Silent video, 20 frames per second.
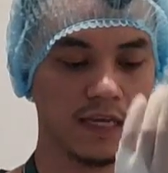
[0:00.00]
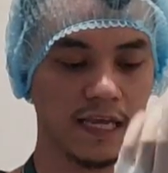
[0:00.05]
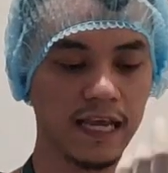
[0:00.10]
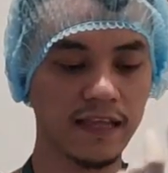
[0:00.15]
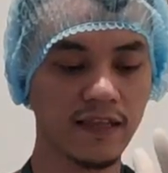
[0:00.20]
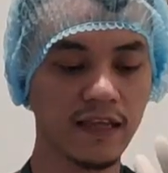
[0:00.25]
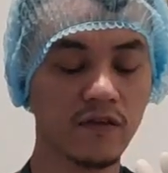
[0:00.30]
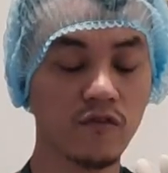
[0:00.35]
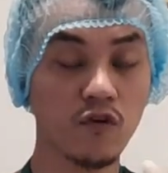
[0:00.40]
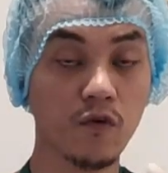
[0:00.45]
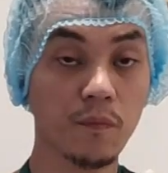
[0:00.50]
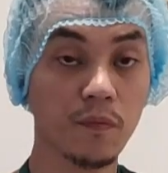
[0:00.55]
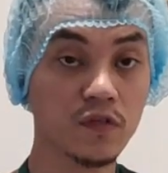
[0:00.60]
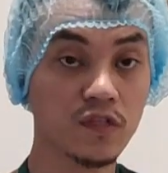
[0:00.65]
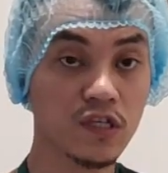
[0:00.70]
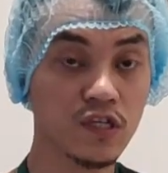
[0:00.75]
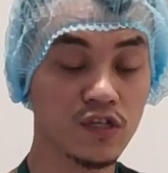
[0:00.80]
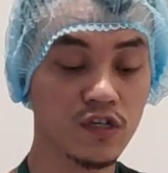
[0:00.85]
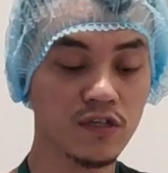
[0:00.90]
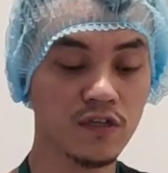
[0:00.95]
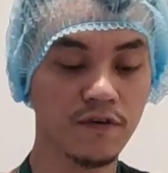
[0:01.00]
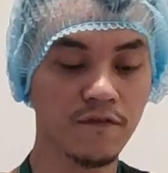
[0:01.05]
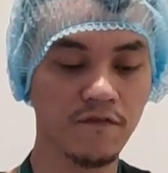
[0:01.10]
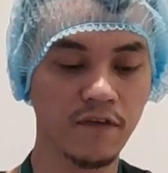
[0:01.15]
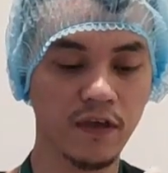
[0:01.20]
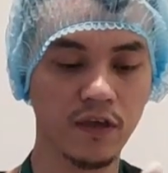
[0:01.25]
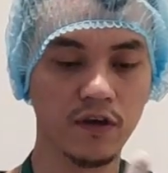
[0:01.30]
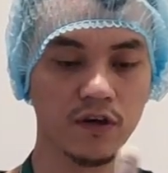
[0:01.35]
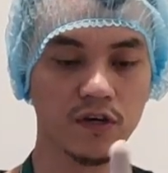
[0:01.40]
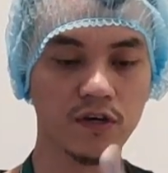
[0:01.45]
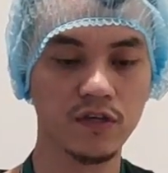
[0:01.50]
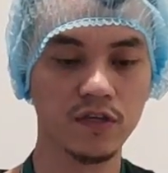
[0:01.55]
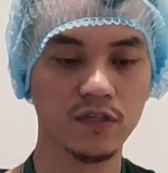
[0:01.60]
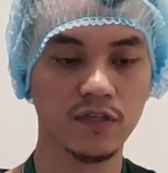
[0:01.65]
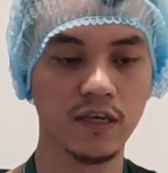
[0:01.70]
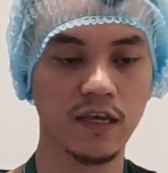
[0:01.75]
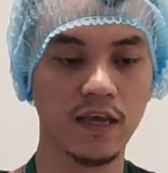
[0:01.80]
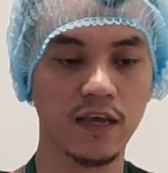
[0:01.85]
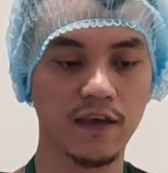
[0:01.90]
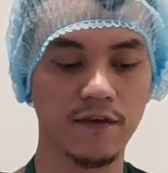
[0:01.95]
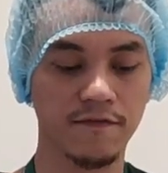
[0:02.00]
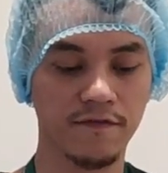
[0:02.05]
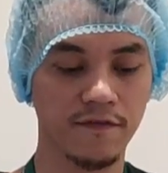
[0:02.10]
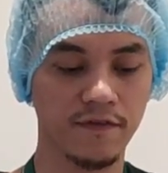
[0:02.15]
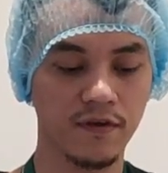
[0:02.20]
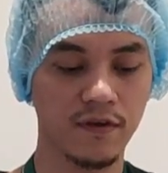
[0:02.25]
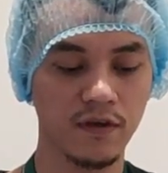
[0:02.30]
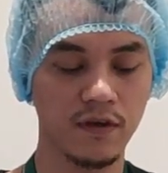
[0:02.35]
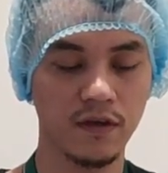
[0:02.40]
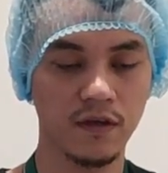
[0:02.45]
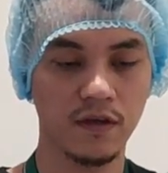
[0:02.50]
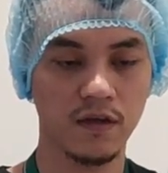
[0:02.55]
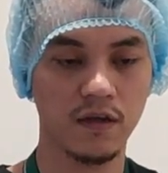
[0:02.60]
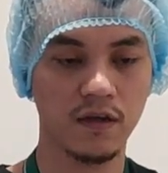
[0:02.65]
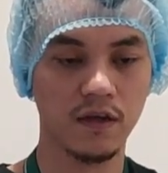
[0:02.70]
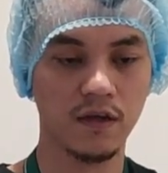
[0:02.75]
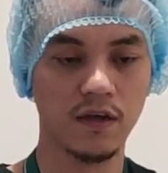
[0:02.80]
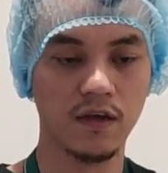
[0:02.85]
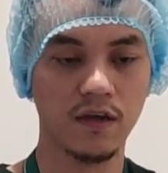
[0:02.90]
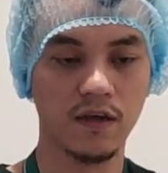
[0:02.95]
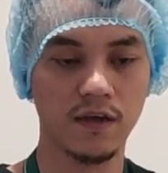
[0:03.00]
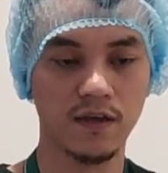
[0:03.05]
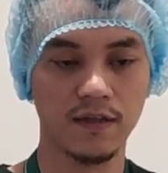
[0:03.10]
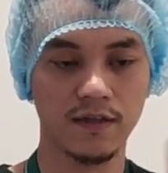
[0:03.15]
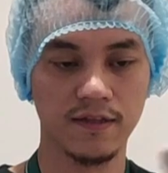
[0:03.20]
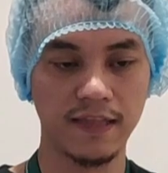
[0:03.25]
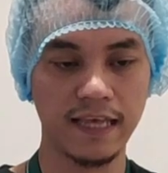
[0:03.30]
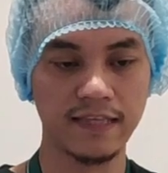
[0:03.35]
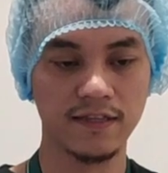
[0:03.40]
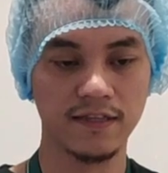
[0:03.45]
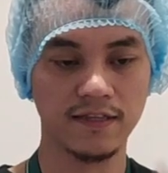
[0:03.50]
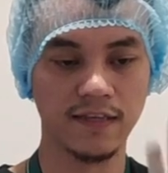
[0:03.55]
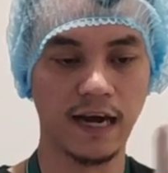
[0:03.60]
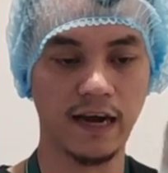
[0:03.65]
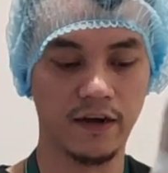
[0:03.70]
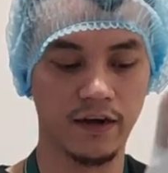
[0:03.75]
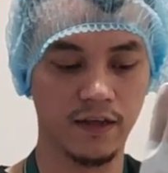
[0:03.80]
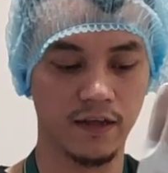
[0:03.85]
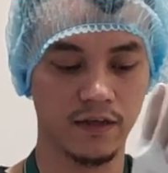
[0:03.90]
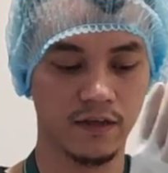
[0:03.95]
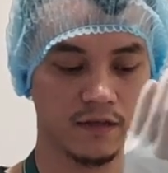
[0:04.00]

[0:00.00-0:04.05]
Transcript: And then reposition your fingers if necessary.